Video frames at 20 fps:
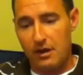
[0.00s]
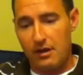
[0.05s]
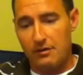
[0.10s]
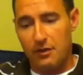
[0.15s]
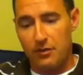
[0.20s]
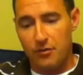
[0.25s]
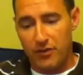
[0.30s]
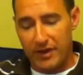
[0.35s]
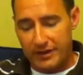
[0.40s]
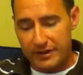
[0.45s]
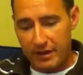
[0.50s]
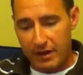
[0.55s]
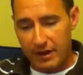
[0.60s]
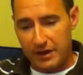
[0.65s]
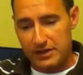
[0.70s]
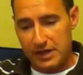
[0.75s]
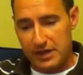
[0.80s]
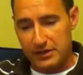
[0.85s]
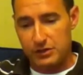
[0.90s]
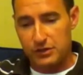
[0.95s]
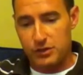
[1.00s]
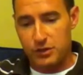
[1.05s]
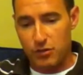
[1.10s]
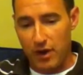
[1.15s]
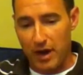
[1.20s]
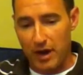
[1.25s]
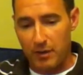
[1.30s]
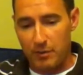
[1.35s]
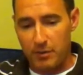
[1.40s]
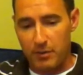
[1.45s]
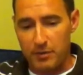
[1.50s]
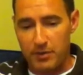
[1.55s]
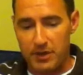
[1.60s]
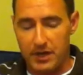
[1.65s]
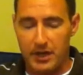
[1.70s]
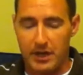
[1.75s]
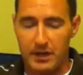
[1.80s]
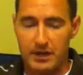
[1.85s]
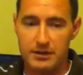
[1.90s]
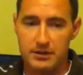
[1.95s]
The three-tier architecture is great
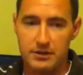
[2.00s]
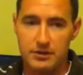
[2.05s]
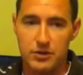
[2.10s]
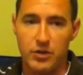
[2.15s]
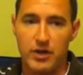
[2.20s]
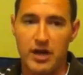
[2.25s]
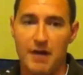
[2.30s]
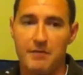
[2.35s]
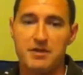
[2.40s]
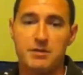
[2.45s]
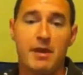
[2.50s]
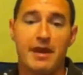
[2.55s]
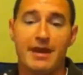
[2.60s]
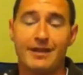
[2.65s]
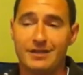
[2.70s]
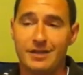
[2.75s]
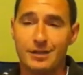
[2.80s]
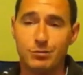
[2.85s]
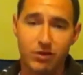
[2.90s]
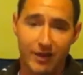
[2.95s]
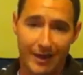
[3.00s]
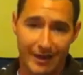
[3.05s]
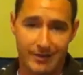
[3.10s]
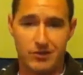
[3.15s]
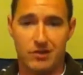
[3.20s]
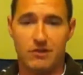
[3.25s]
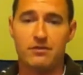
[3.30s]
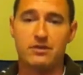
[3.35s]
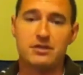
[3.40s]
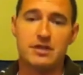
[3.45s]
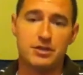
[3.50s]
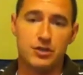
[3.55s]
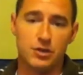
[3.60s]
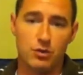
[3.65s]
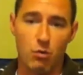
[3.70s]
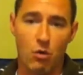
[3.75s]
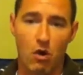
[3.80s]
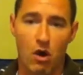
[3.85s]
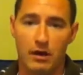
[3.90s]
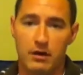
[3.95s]
because you can have as many display servers as you
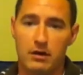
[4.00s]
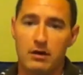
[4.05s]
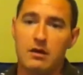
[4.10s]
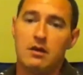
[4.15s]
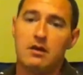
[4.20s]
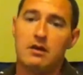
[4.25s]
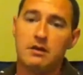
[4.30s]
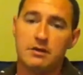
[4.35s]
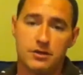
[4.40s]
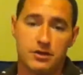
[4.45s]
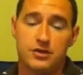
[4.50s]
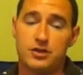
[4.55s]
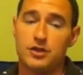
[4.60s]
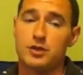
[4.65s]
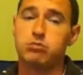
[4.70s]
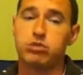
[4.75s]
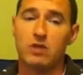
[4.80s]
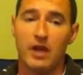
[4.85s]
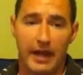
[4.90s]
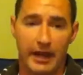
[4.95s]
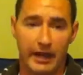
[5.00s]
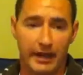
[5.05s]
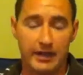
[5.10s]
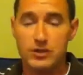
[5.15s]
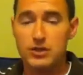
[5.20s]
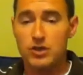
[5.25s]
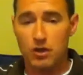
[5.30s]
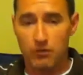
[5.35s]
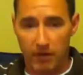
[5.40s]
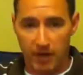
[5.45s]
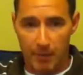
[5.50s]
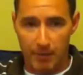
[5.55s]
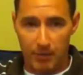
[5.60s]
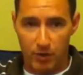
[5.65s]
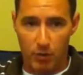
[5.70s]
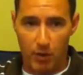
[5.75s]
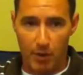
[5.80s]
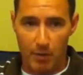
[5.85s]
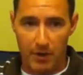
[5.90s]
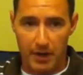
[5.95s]
want, just displaying and serving up
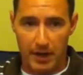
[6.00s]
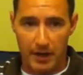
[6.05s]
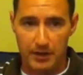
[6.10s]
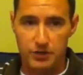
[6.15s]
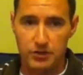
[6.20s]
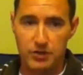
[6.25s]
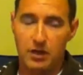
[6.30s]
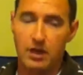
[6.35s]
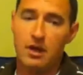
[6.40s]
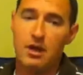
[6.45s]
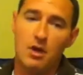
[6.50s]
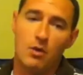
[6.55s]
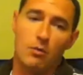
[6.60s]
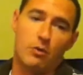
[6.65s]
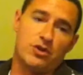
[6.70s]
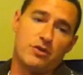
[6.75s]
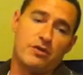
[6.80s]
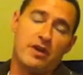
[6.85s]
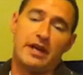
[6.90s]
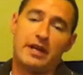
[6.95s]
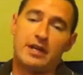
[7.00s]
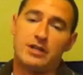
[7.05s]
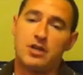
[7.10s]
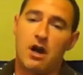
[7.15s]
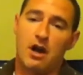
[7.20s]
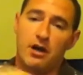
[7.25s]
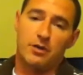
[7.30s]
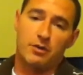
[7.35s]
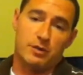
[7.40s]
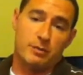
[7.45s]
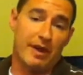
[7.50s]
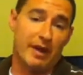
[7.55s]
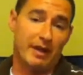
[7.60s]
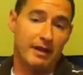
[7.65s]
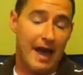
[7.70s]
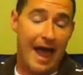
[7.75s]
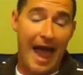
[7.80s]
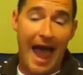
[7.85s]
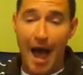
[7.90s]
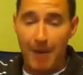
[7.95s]
your web page, which are then going to talk to as
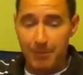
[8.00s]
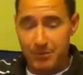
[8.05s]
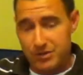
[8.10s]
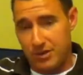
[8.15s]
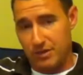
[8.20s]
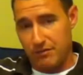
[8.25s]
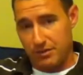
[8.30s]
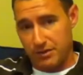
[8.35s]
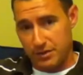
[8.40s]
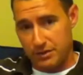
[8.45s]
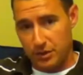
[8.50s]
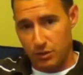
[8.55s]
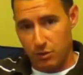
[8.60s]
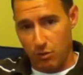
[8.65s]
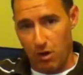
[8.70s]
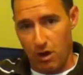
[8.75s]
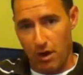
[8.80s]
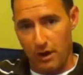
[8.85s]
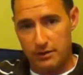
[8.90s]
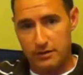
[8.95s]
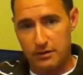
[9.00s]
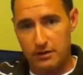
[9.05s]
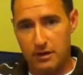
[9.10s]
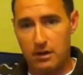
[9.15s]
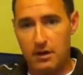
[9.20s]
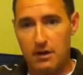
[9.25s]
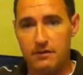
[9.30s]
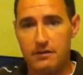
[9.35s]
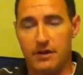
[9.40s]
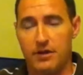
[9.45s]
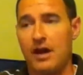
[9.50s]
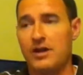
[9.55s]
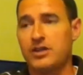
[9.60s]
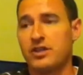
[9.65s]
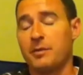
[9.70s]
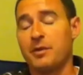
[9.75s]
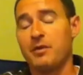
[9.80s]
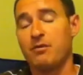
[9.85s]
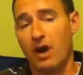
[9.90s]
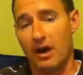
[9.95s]
many app servers as you want that are
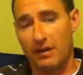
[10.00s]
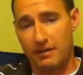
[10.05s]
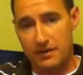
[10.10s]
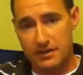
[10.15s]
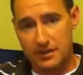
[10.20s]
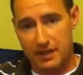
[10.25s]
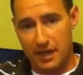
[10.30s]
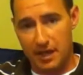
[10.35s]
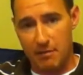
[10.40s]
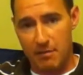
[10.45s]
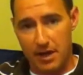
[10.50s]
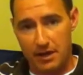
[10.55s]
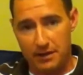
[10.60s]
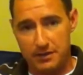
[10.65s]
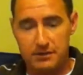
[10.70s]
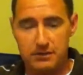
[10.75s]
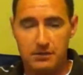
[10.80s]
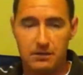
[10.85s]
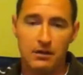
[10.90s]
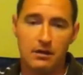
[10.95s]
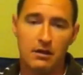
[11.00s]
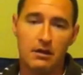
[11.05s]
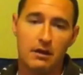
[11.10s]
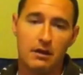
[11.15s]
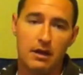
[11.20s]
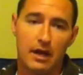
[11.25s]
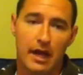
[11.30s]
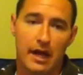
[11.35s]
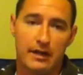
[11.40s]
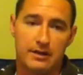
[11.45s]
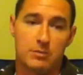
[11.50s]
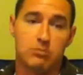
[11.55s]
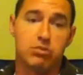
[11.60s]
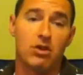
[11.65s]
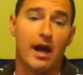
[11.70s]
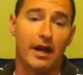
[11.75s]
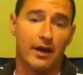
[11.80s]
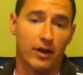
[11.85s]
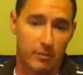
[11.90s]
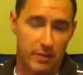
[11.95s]
actually going to be running the CMS and
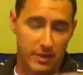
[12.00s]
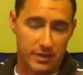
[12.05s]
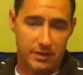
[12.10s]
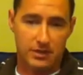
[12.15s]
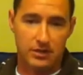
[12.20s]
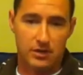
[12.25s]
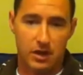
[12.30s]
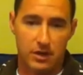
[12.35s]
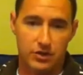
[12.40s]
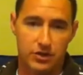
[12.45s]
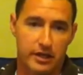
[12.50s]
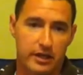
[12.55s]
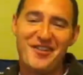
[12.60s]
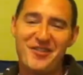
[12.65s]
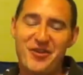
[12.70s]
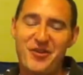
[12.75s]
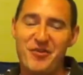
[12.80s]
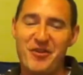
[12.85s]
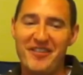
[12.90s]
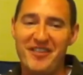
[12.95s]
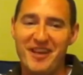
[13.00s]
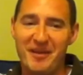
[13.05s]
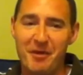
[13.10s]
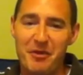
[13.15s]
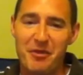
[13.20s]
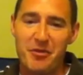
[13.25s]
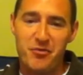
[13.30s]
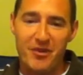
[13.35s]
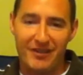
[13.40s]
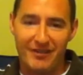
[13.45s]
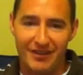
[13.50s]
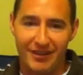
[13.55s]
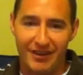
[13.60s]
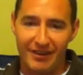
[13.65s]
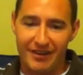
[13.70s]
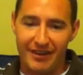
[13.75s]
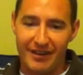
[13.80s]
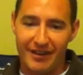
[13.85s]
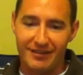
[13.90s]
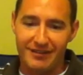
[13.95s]
supplying your business logic. The great thing about three-tier
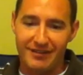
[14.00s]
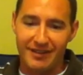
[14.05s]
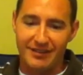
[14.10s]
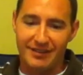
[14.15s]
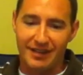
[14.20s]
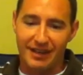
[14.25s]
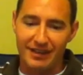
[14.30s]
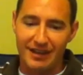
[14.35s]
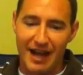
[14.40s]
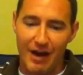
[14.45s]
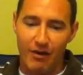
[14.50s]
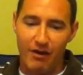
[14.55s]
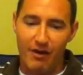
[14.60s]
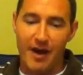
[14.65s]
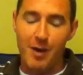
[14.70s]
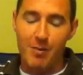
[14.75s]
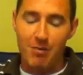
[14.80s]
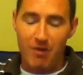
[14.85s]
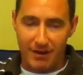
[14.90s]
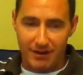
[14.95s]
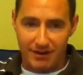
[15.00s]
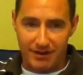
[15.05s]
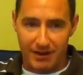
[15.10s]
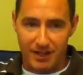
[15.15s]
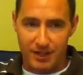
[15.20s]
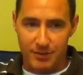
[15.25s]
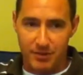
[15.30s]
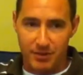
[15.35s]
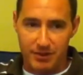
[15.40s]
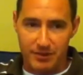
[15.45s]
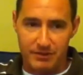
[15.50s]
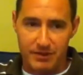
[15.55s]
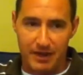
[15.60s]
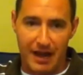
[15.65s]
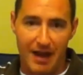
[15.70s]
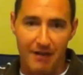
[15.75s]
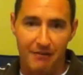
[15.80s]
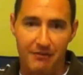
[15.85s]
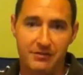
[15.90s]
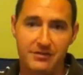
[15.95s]
is it's going to allow our enterprise customers that
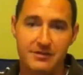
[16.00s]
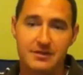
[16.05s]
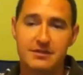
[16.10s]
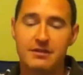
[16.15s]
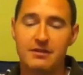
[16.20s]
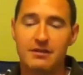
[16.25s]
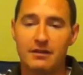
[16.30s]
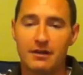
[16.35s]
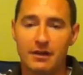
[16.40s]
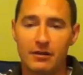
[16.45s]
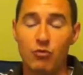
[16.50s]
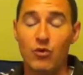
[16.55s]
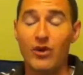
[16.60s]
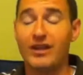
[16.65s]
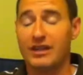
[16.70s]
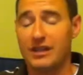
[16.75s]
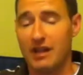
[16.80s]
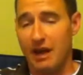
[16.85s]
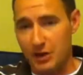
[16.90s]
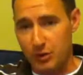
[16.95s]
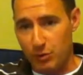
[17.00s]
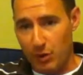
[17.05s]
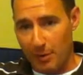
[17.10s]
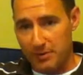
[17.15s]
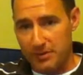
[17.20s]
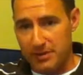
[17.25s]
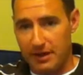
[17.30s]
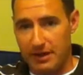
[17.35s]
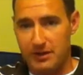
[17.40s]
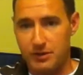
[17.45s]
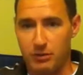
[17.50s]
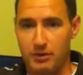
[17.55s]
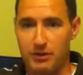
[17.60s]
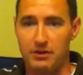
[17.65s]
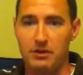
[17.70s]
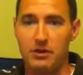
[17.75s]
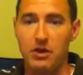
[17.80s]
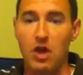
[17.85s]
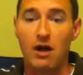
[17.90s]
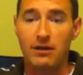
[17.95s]
have really large websites
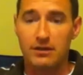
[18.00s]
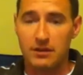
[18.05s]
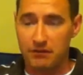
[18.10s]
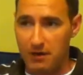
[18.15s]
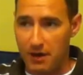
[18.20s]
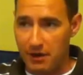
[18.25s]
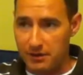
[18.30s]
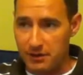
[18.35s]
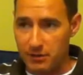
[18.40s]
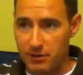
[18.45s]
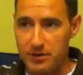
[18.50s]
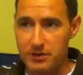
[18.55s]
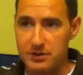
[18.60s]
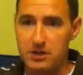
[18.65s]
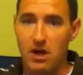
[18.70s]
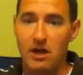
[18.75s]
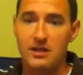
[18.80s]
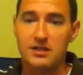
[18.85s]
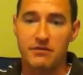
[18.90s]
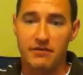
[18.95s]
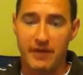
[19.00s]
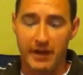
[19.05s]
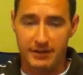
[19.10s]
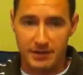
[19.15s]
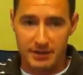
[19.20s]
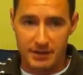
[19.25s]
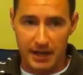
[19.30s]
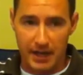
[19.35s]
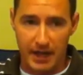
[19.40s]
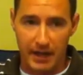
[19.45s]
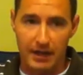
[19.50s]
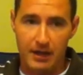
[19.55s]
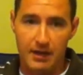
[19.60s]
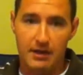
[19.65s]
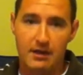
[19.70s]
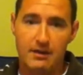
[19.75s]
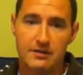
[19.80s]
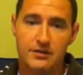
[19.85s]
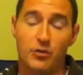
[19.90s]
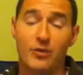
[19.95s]
with lots of customers, lots of hits a day,
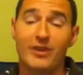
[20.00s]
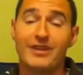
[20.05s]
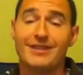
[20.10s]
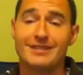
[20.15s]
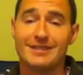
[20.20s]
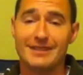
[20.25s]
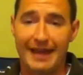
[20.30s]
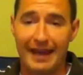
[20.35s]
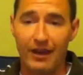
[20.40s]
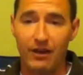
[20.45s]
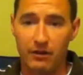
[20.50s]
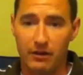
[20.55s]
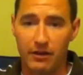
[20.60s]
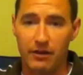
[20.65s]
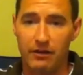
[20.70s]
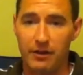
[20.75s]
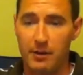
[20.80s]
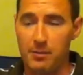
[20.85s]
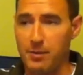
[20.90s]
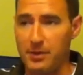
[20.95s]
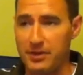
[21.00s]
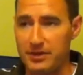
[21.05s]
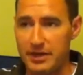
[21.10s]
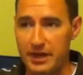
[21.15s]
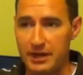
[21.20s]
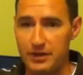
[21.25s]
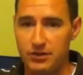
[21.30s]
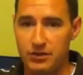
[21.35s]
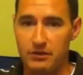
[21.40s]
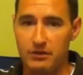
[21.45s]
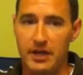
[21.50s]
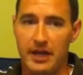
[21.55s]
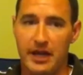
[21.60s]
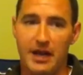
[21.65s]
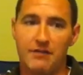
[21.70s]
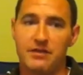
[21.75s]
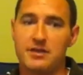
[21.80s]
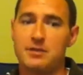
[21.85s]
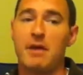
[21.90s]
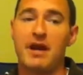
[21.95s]
to really scale their implementation. They can
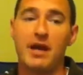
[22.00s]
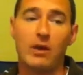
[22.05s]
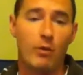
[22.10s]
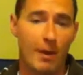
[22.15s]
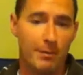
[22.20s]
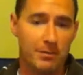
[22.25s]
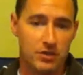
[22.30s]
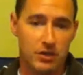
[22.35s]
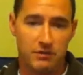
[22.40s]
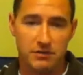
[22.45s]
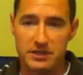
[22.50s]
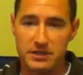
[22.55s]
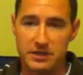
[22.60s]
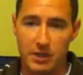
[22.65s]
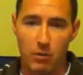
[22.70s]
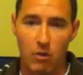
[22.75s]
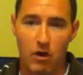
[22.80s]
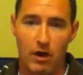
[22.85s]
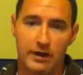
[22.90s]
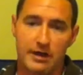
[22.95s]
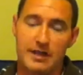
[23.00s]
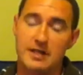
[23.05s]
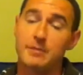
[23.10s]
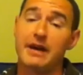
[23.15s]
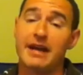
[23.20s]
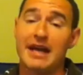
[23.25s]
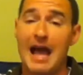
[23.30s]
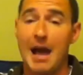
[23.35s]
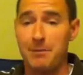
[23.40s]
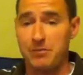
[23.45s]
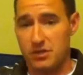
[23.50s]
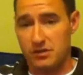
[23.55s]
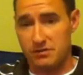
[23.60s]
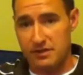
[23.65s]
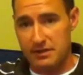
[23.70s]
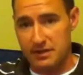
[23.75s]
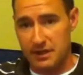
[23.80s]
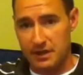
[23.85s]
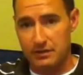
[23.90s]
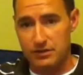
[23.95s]
have as many web servers as they want, as many app
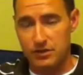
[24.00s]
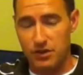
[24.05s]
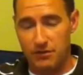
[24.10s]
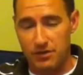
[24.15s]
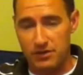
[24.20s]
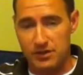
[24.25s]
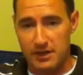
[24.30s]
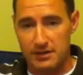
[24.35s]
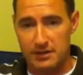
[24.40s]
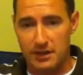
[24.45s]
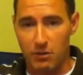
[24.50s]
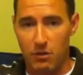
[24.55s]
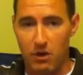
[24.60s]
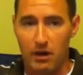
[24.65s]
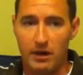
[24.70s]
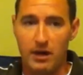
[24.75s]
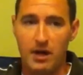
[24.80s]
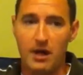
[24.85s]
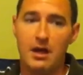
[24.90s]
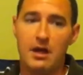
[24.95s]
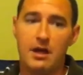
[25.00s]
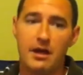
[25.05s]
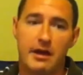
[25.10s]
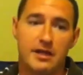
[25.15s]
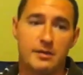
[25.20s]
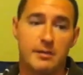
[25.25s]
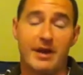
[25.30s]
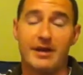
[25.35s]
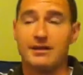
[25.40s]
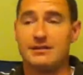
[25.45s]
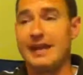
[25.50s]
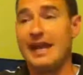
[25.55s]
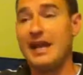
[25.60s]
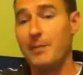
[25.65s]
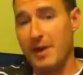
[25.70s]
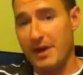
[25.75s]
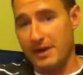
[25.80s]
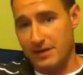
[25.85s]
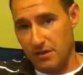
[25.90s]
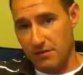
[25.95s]
servers as they want, and as many
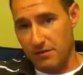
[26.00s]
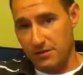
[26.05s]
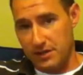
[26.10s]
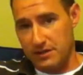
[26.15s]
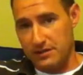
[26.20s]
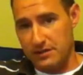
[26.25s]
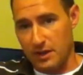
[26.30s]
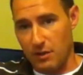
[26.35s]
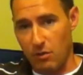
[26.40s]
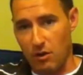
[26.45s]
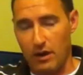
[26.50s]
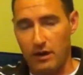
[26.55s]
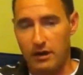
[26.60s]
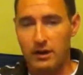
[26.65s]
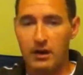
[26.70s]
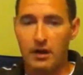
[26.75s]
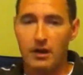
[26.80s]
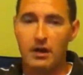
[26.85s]
database servers as they want.